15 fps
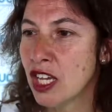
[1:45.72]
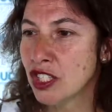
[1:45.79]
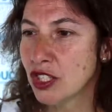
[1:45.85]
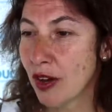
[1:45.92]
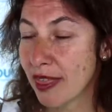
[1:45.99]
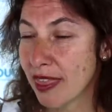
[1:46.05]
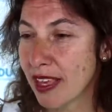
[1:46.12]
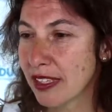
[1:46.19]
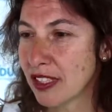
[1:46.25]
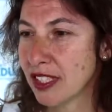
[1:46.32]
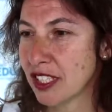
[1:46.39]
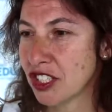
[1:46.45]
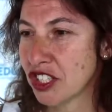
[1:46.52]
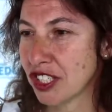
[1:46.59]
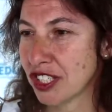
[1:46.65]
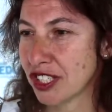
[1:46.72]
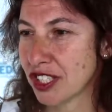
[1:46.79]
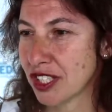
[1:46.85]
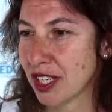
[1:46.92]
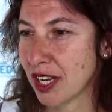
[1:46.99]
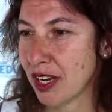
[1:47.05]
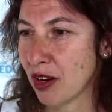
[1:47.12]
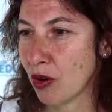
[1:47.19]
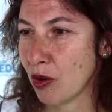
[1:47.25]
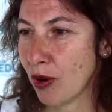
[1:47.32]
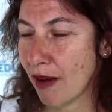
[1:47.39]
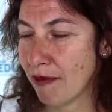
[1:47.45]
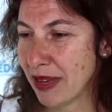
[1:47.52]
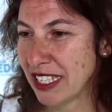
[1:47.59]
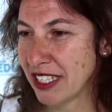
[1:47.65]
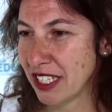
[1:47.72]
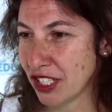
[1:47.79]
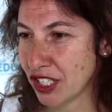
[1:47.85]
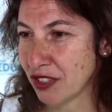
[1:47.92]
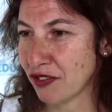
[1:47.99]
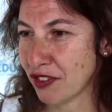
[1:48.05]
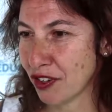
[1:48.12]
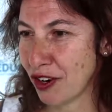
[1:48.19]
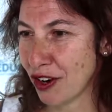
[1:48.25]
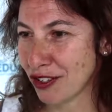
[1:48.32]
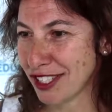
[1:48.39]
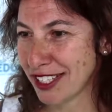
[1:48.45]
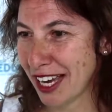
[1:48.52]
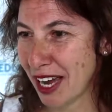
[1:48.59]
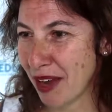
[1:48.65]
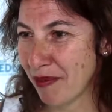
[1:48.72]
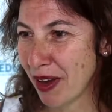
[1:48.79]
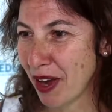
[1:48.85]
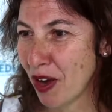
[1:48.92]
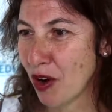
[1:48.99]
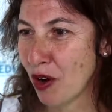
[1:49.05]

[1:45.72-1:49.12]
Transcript: So I think teachers who have been teaching for a long time